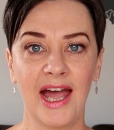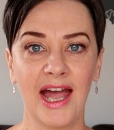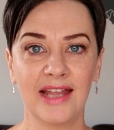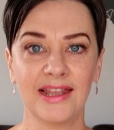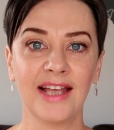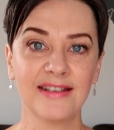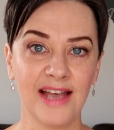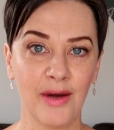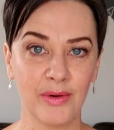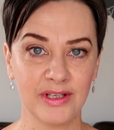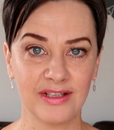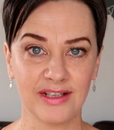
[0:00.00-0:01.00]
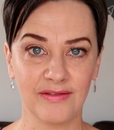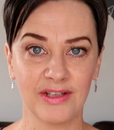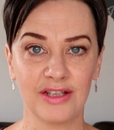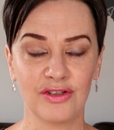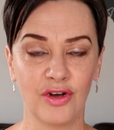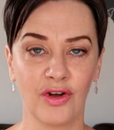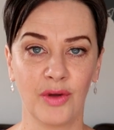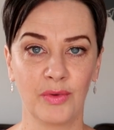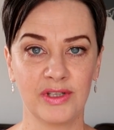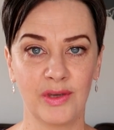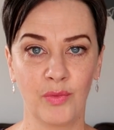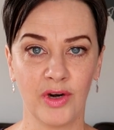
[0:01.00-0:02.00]
And that's how I discovered the song. It
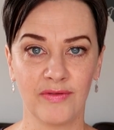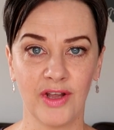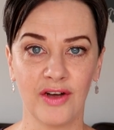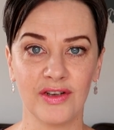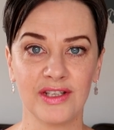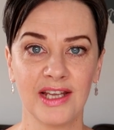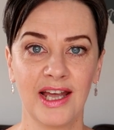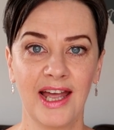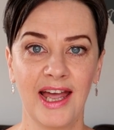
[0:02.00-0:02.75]
was in one of those.